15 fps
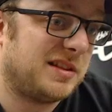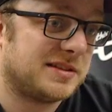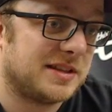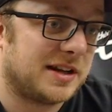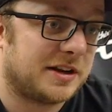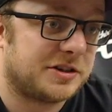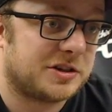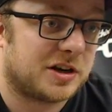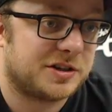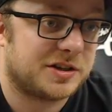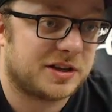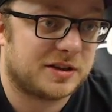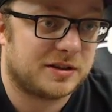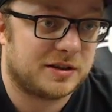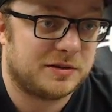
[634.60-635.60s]
it's not a
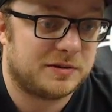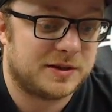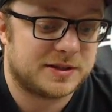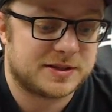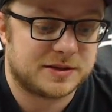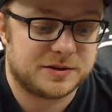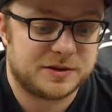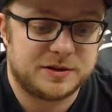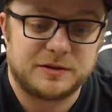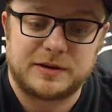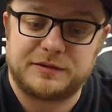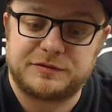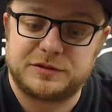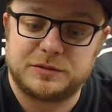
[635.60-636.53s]
charging unit, so you don't have